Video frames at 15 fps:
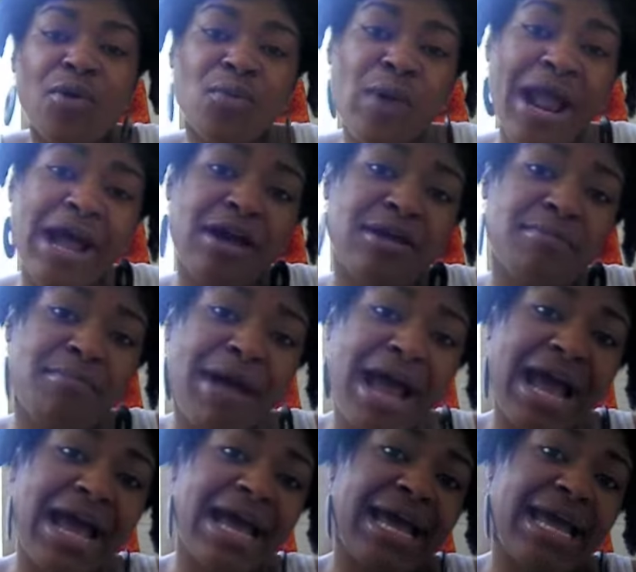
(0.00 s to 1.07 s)
Around
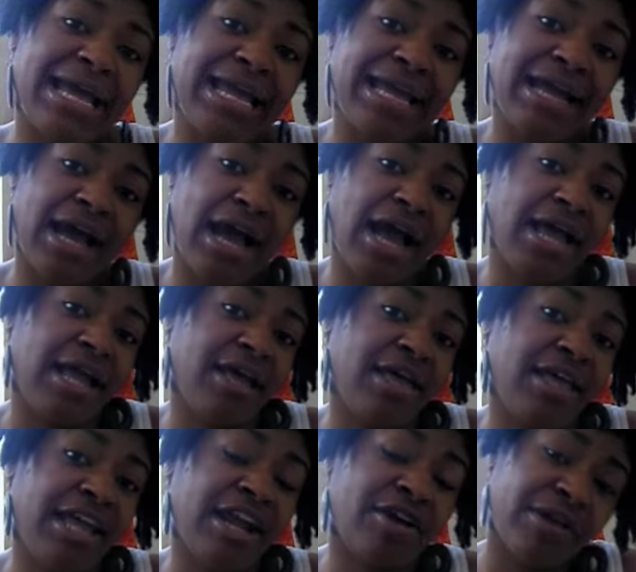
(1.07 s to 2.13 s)
my
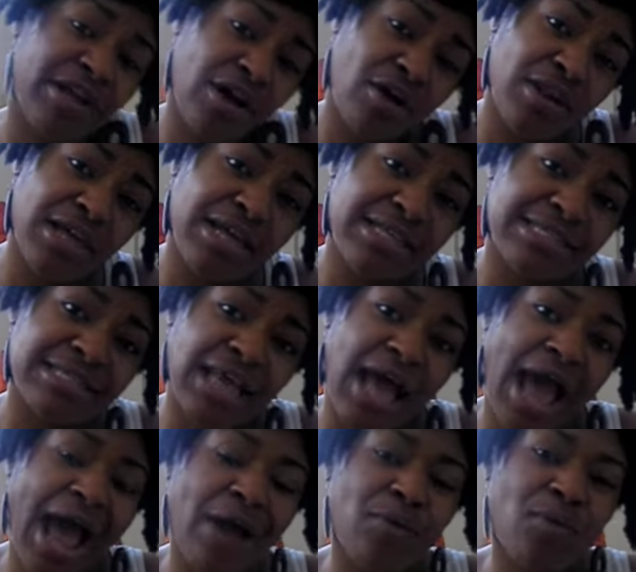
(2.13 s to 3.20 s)
areolas,
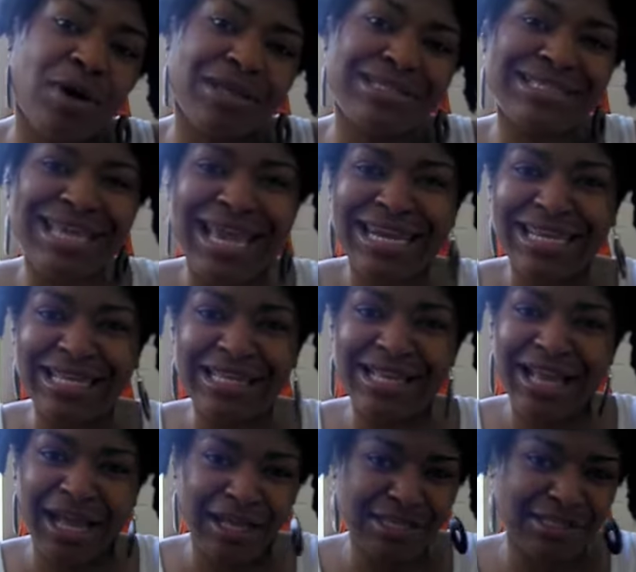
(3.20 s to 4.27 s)
I was
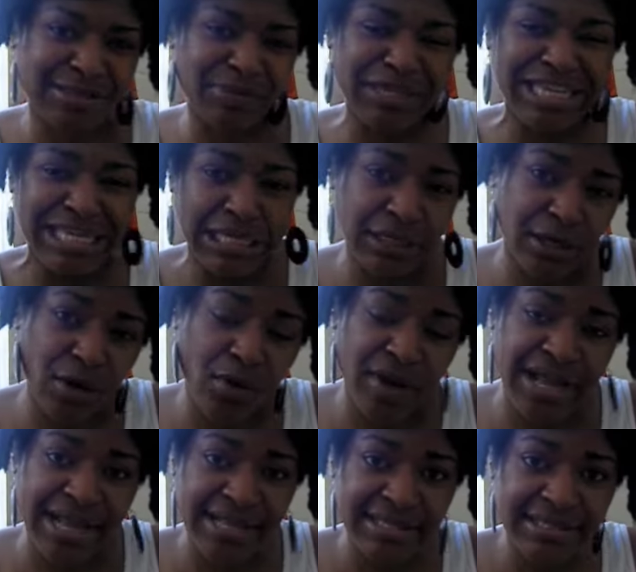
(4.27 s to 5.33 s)
getting some
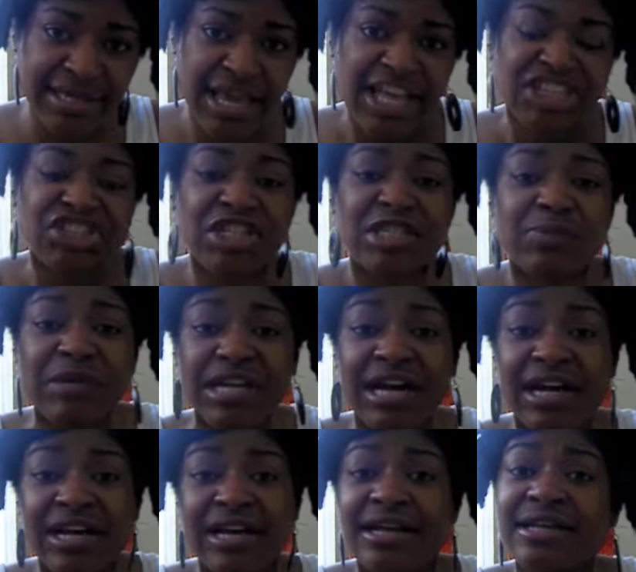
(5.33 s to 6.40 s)
keloids just
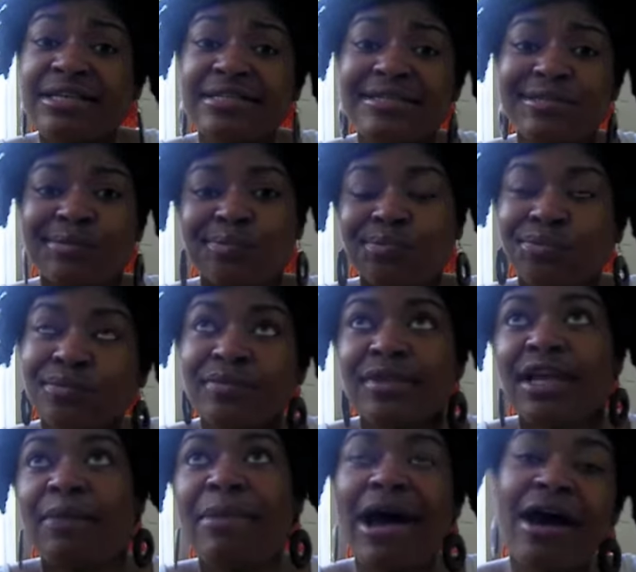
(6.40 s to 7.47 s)
because
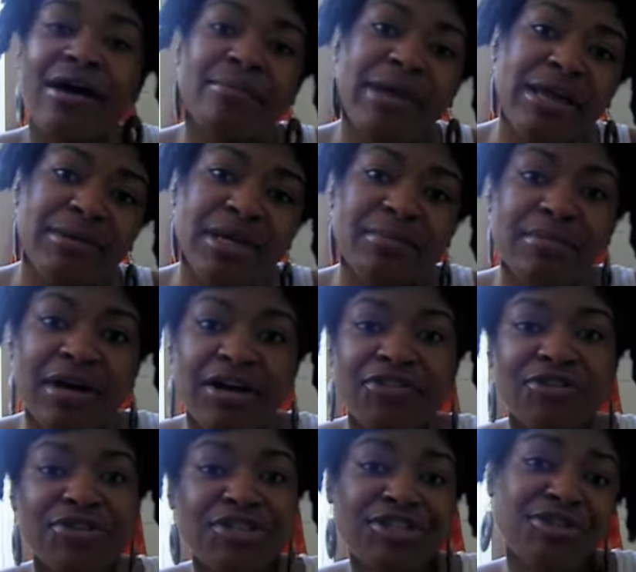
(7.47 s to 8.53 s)
about maybe a
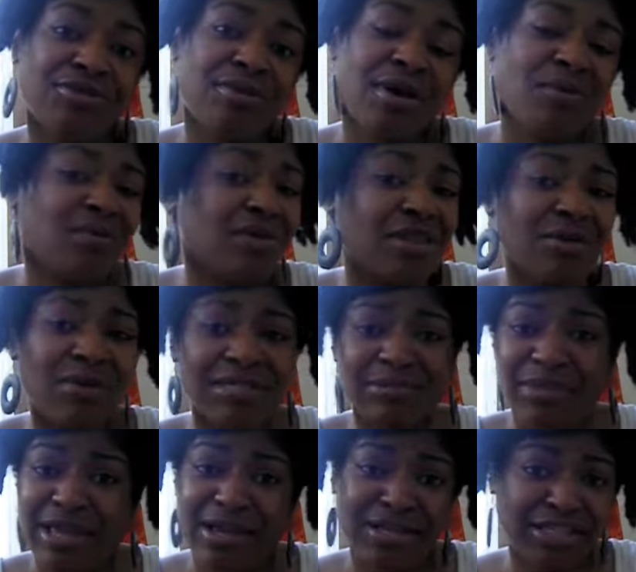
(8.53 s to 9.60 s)
month or two, I really
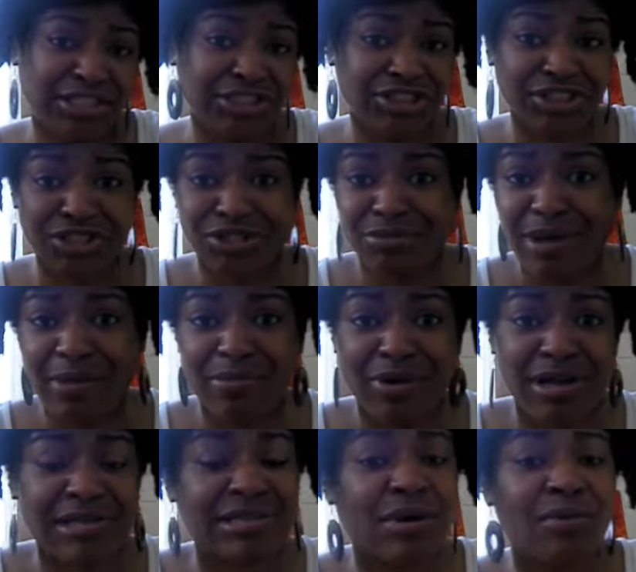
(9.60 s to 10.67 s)
wasn't paying attention to my
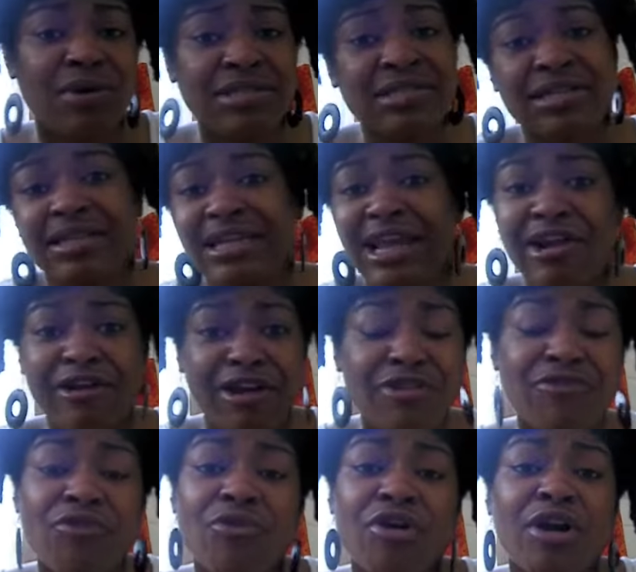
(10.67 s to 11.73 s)
breasts. I wasn't
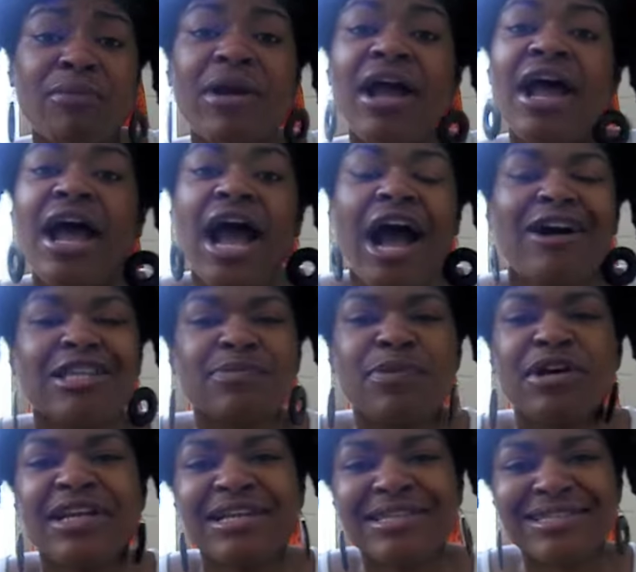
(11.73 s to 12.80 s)
caring for them. I was
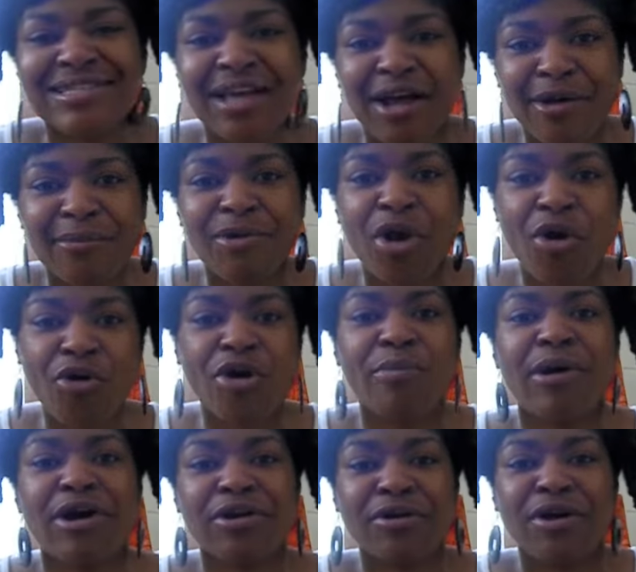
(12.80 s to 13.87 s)
putting some cocoa
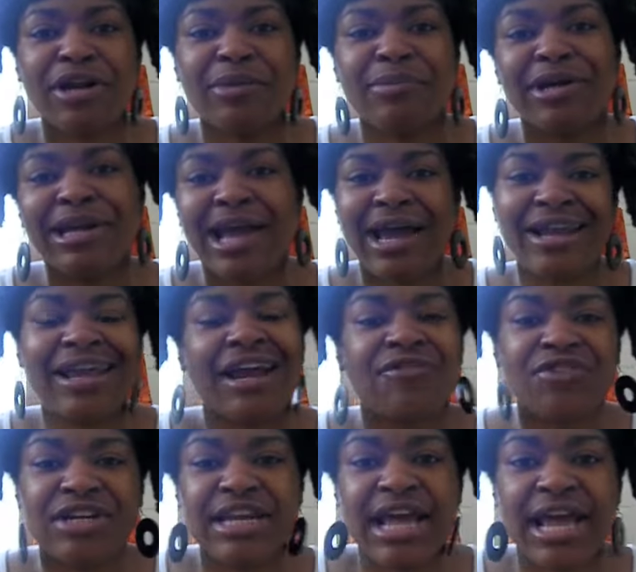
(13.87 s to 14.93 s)
butter on it, but not
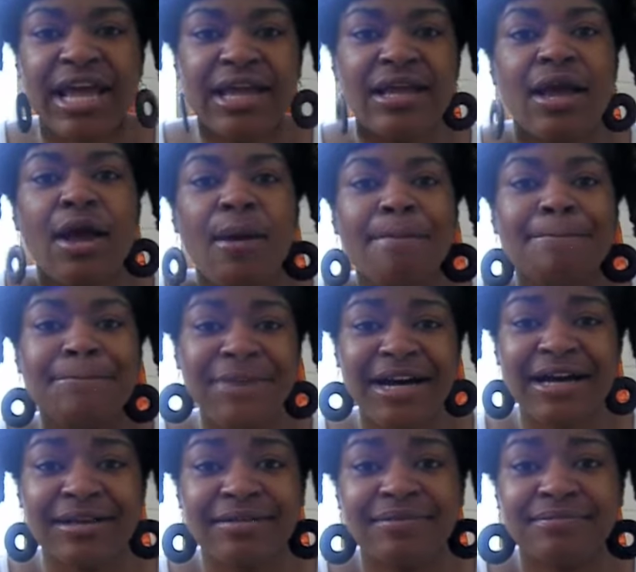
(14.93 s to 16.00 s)
every day.
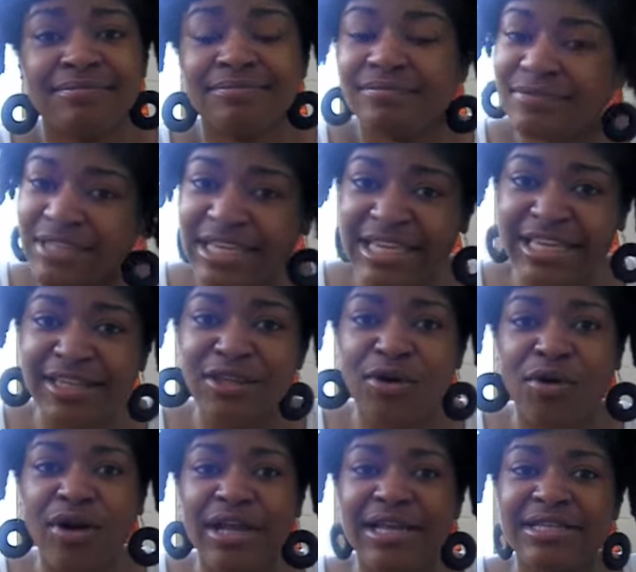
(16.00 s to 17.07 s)
But the
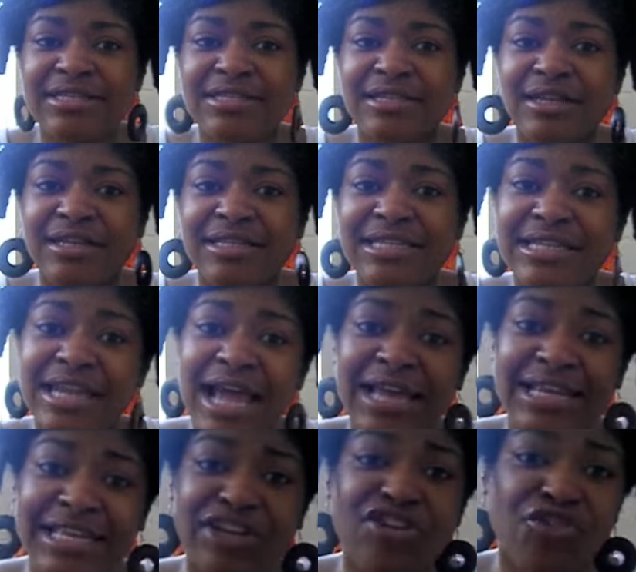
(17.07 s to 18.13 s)
keloids did
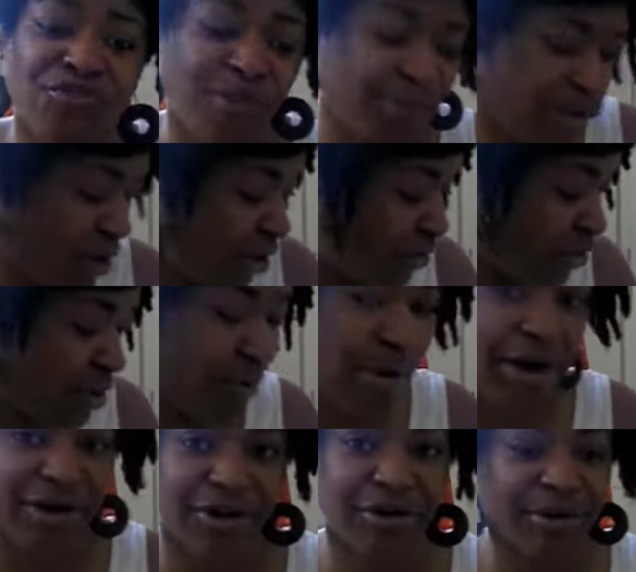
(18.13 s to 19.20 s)
not heal from the cocoa
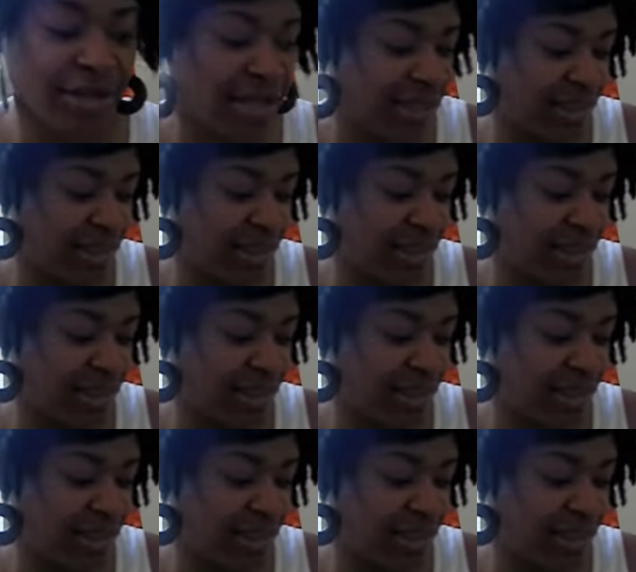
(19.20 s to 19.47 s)
butter.